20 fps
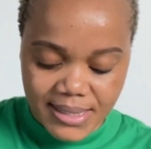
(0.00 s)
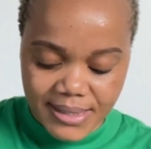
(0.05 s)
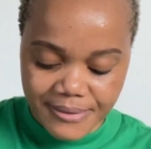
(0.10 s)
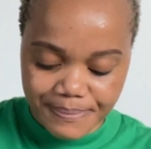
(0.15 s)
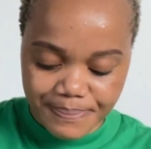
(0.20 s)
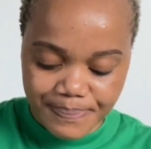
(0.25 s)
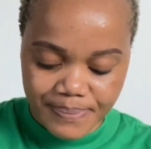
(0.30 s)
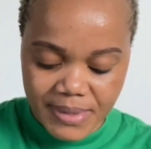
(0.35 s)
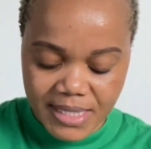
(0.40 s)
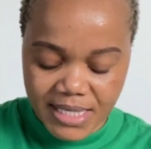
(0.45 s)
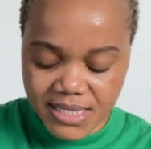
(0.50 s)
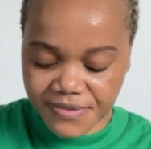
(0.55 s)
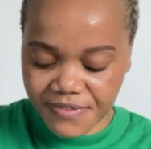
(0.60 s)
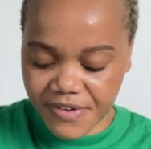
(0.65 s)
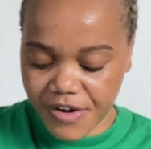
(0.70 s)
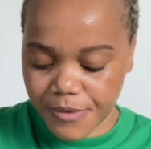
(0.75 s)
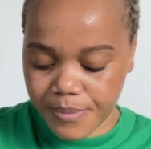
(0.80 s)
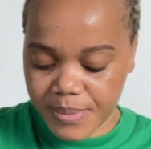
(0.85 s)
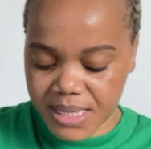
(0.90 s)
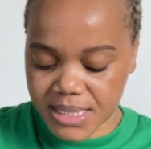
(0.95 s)
It's
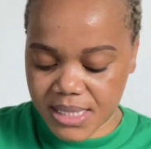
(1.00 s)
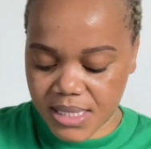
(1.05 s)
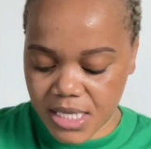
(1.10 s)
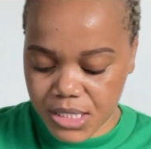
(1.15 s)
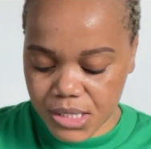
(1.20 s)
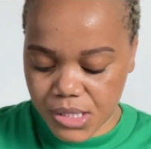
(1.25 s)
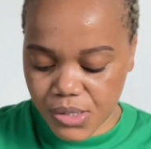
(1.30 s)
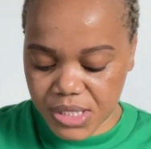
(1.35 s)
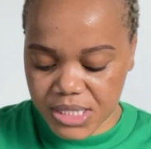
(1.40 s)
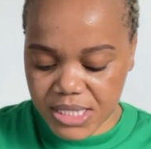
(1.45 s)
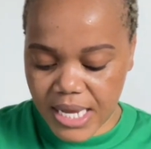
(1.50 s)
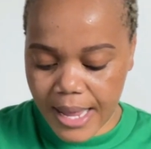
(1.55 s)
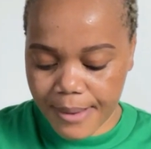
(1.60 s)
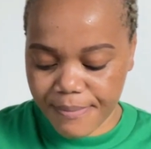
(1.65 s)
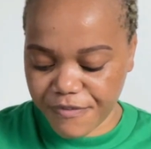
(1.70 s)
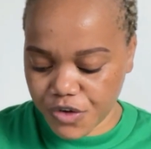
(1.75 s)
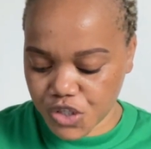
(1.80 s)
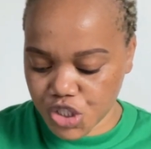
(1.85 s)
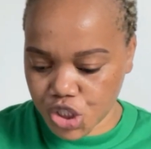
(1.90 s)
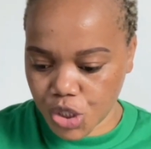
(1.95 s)
very busy. There's no time
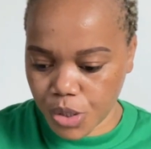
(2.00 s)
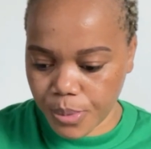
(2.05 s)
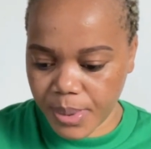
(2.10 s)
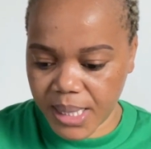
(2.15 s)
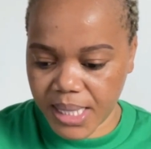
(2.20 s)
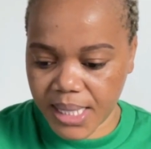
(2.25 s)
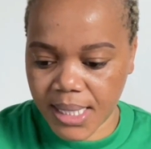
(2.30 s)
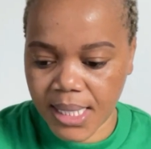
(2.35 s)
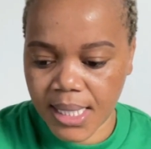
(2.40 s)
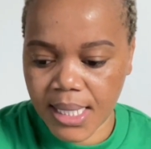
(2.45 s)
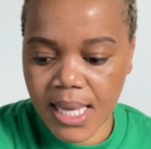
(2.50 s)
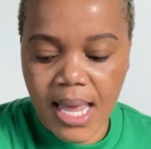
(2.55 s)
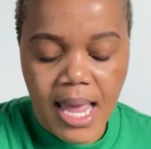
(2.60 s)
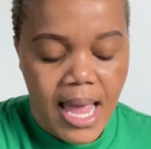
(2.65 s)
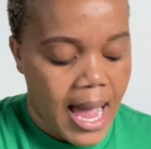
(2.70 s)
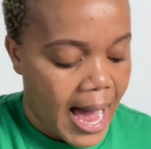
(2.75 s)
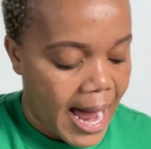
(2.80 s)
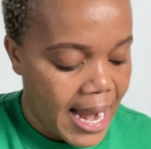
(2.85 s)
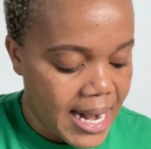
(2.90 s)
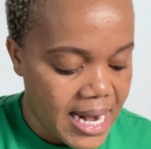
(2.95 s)
for shopping
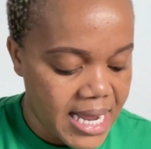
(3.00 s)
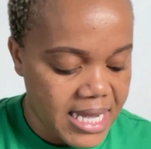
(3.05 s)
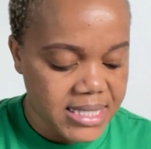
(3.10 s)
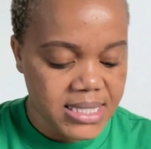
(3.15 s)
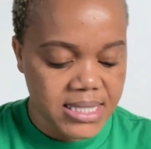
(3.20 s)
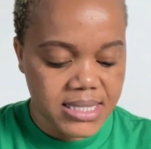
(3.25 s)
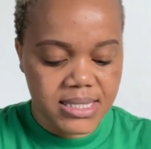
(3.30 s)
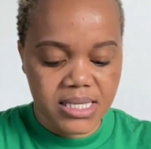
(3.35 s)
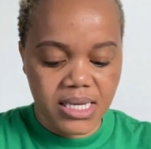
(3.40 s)
unless it's